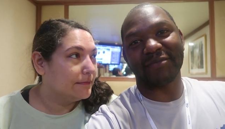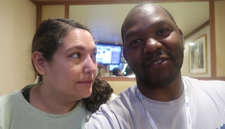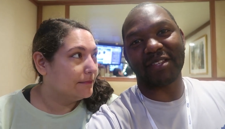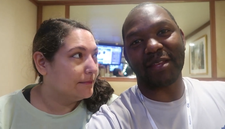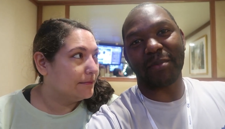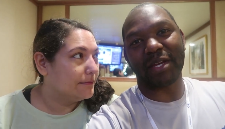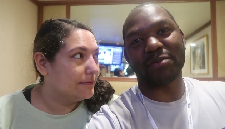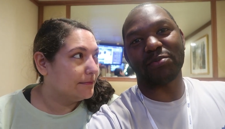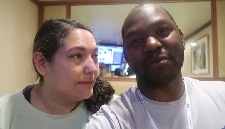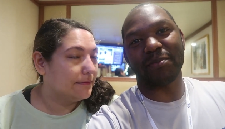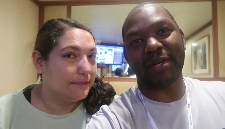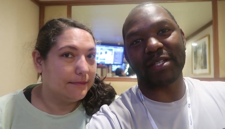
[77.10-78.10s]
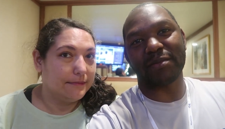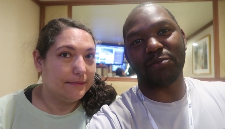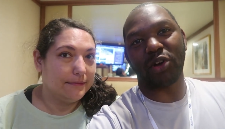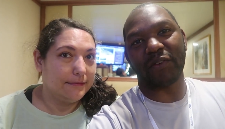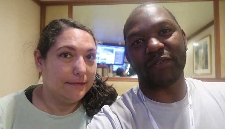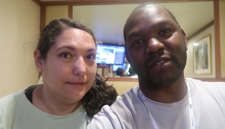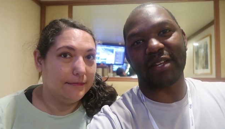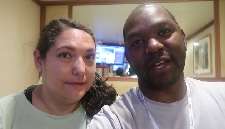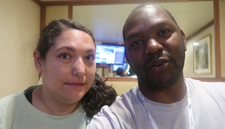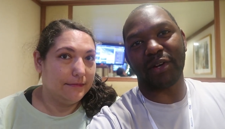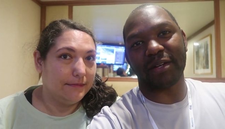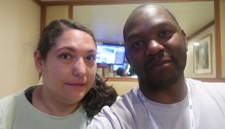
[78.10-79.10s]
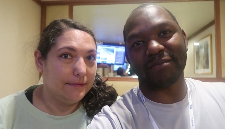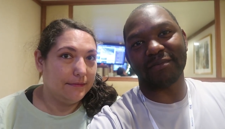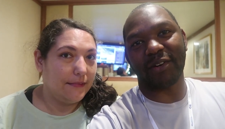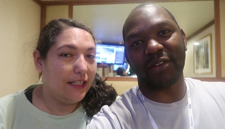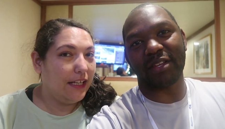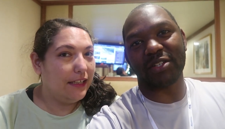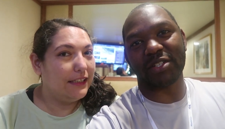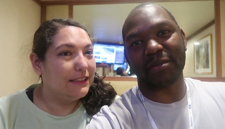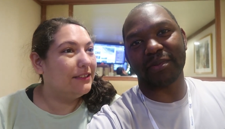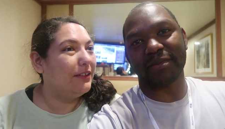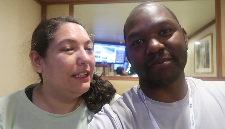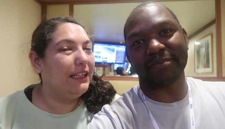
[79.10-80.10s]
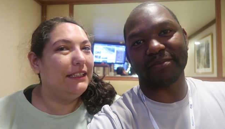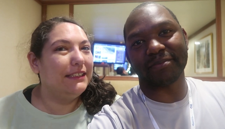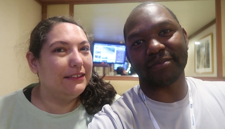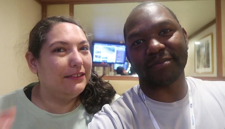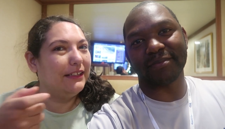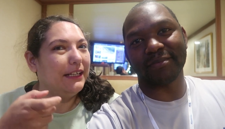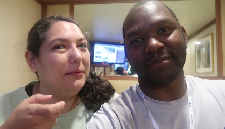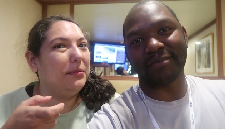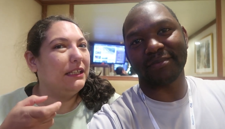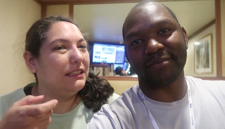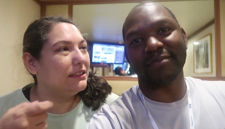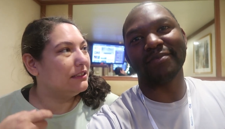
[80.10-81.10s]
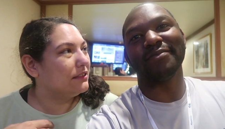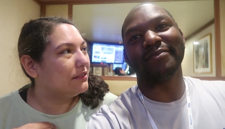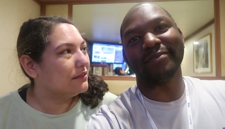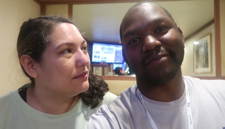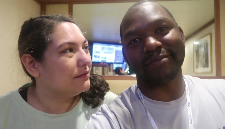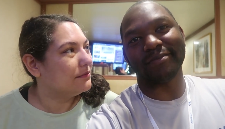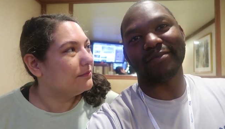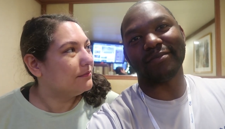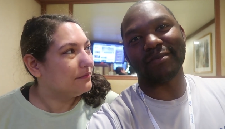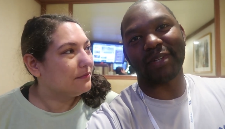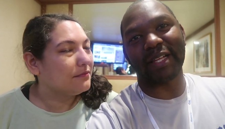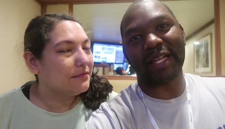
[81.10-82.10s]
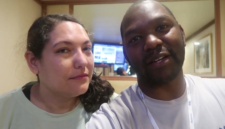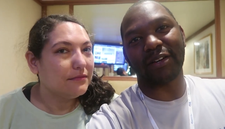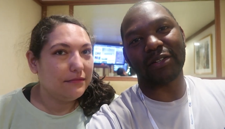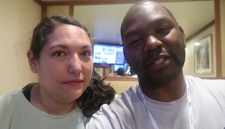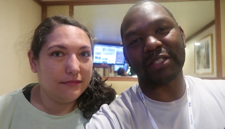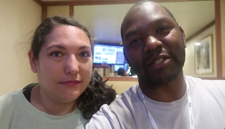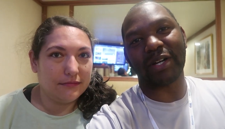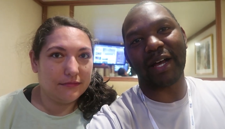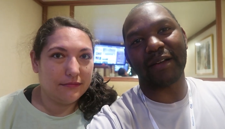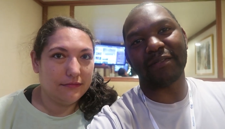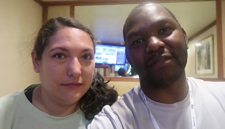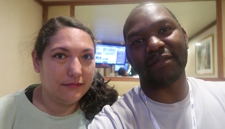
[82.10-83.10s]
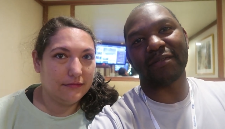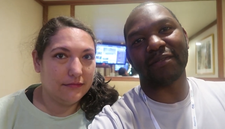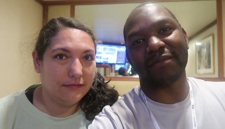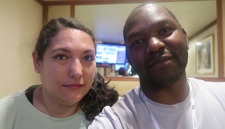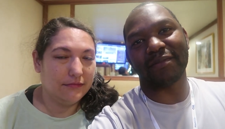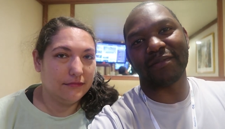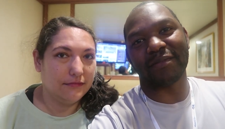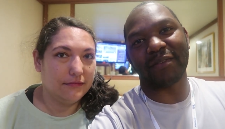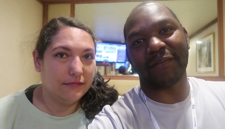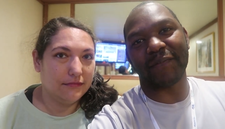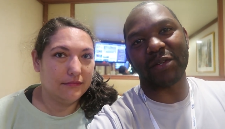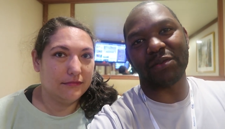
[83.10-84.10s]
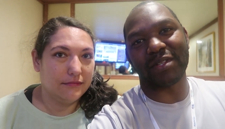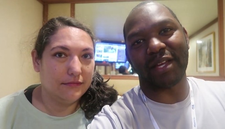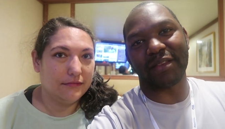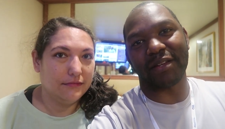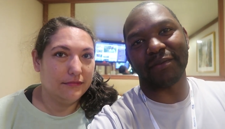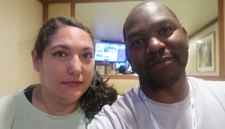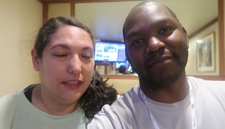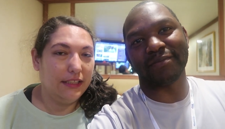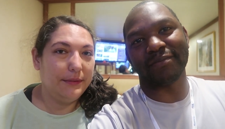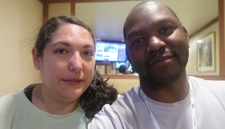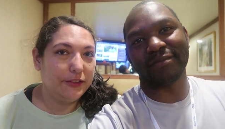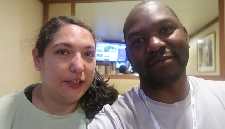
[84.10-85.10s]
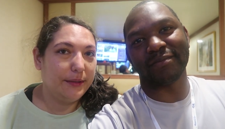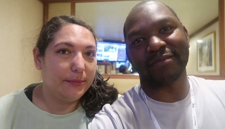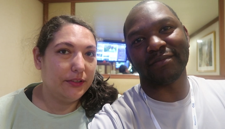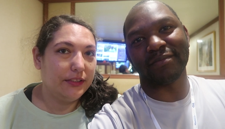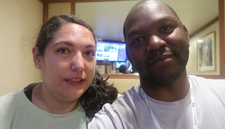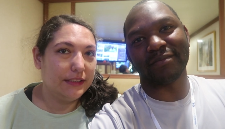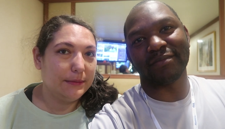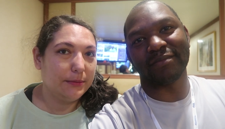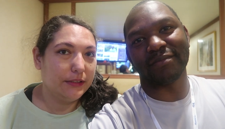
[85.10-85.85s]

Speaker 1: That's the best, best breakfast area on I think so.
Speaker 2: I like the little egg bites.
Speaker 1: Mm -hmm. I like all the little hot little foods down there.
Speaker 2: I think we've tried them all at this